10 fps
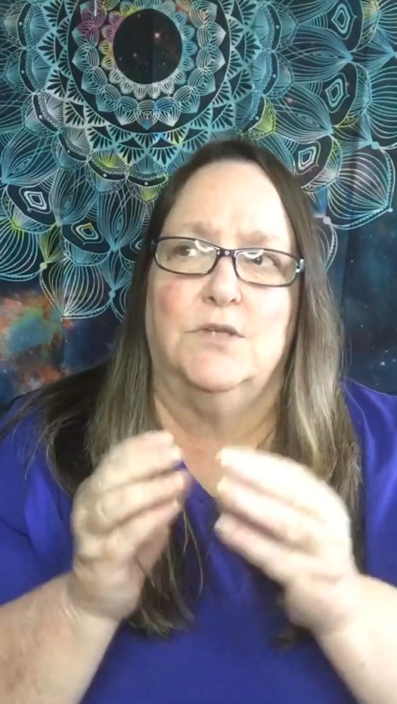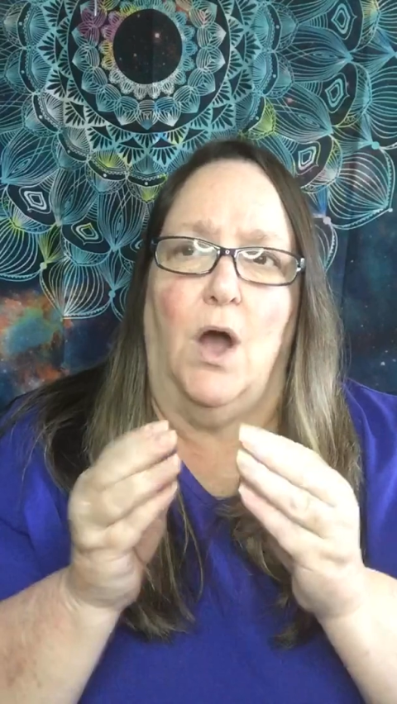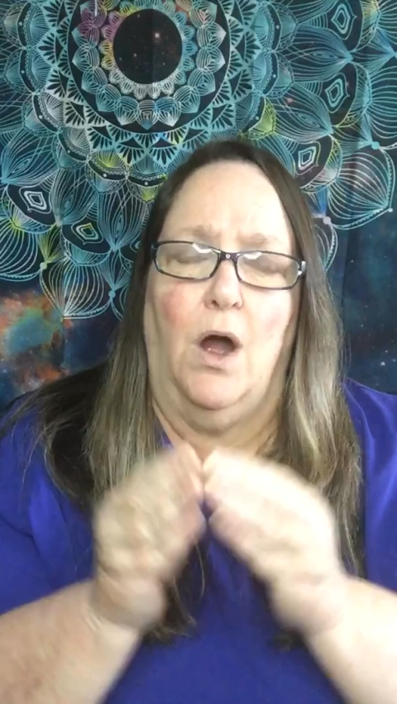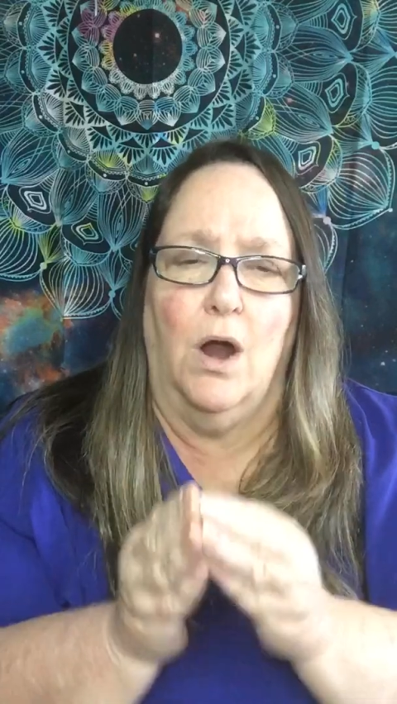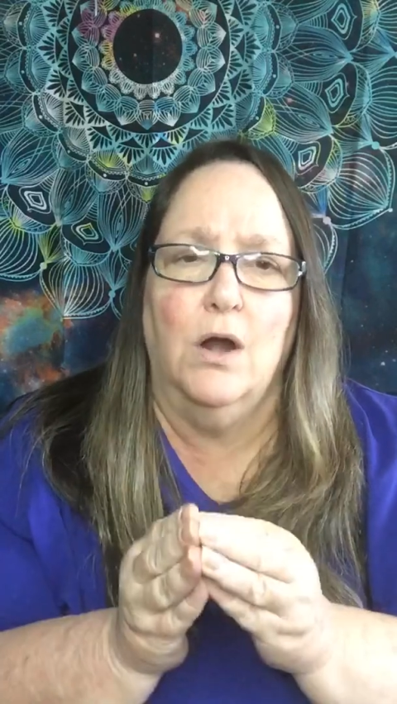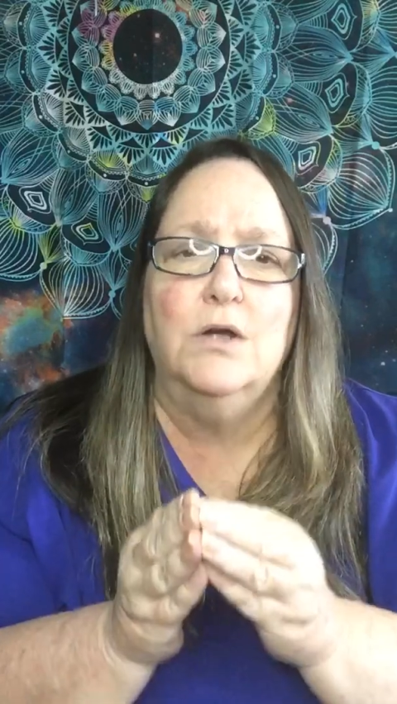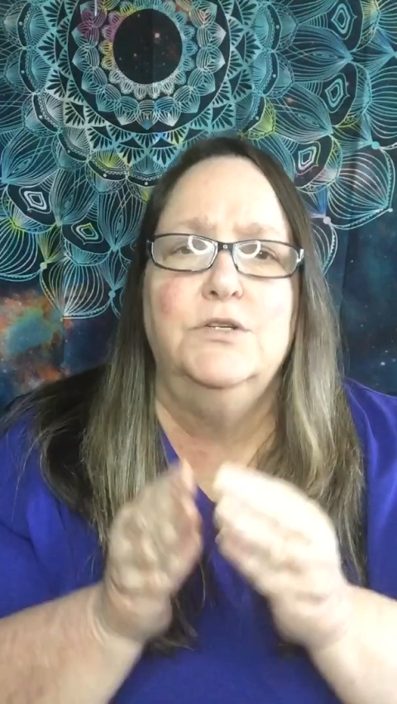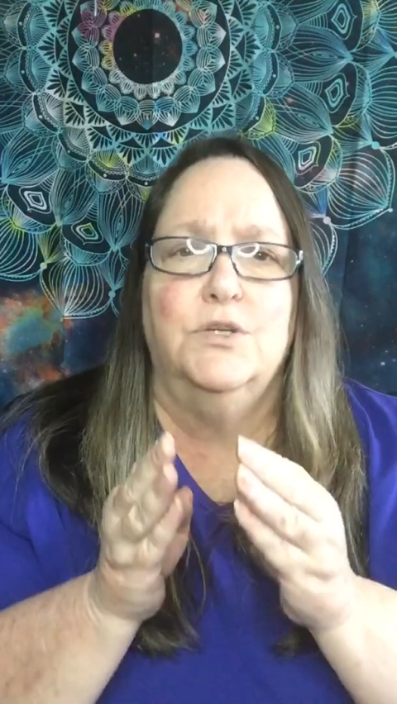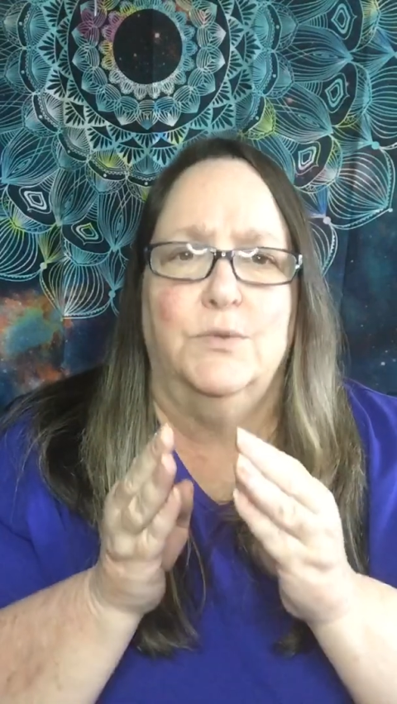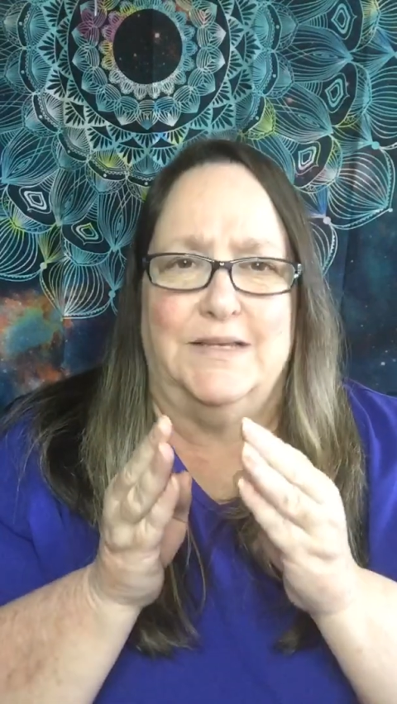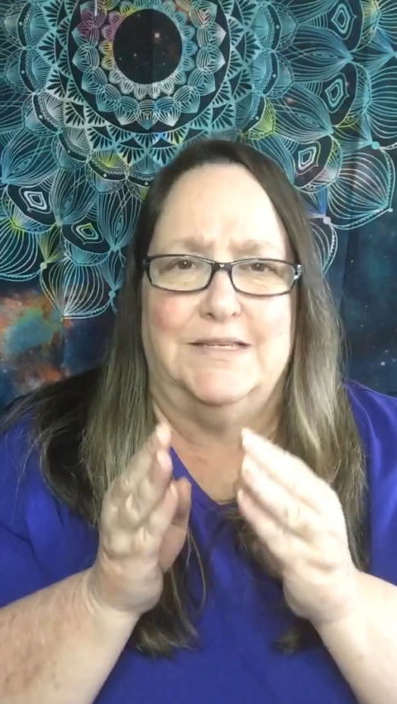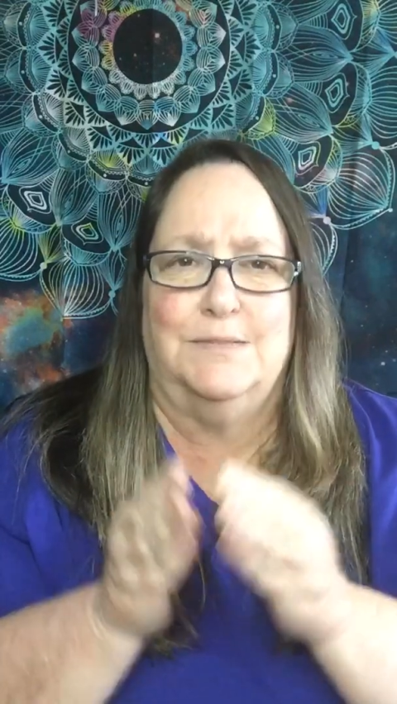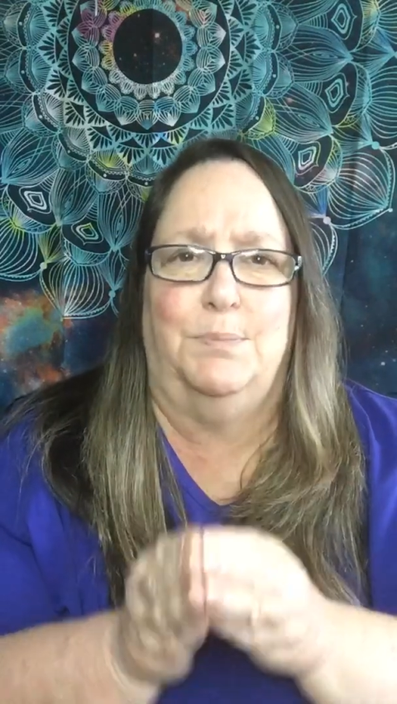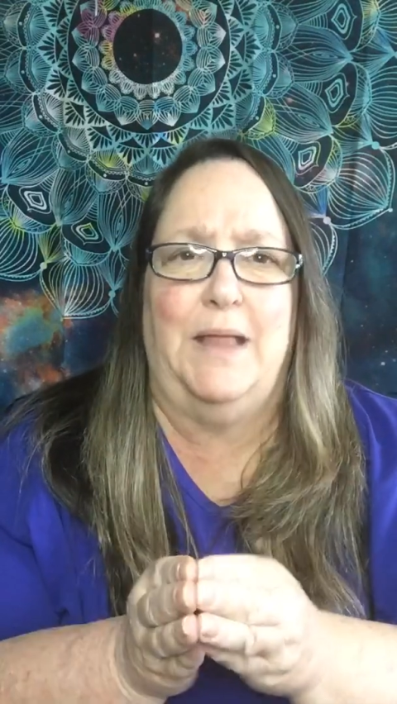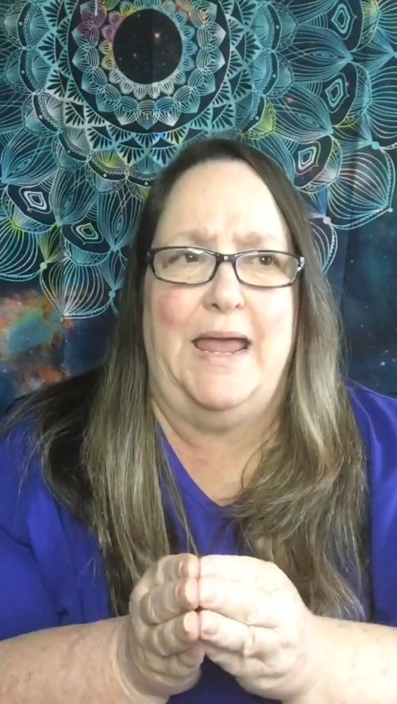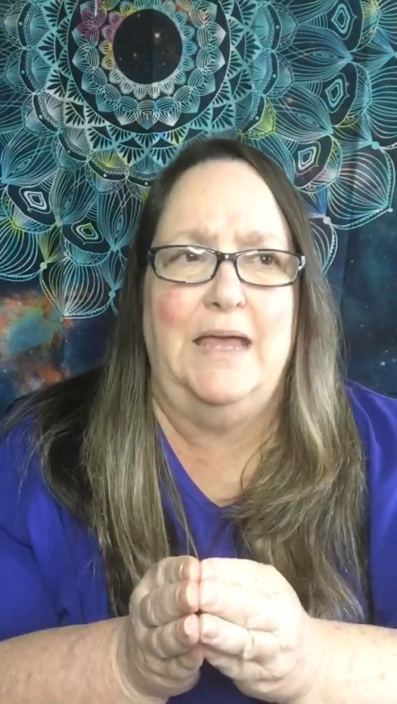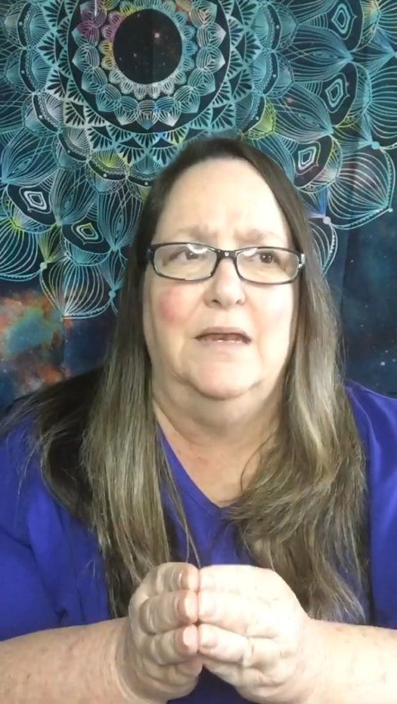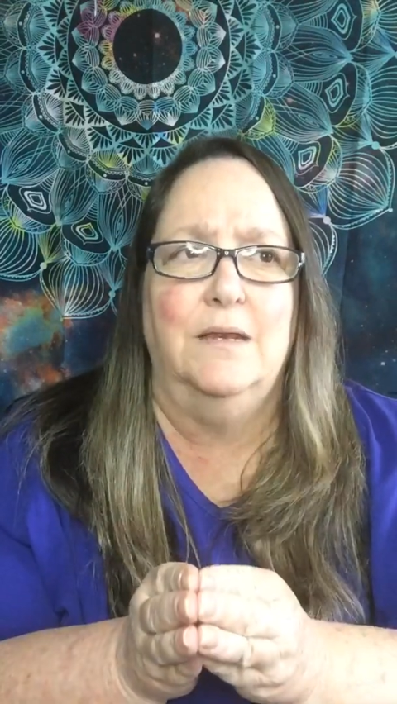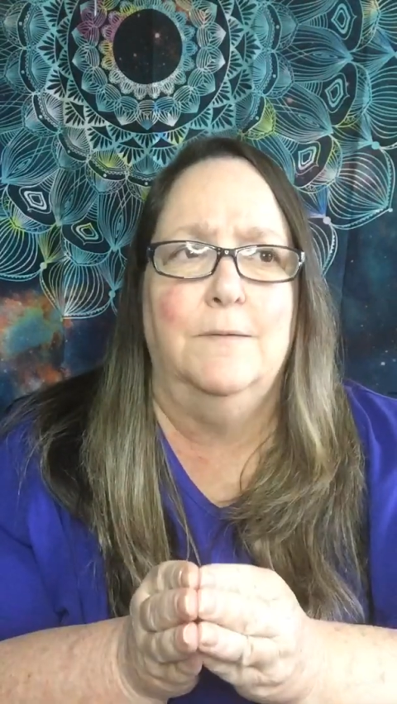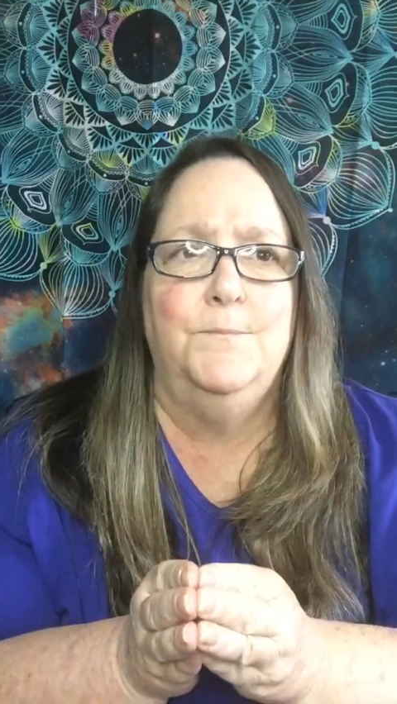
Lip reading: hard to explain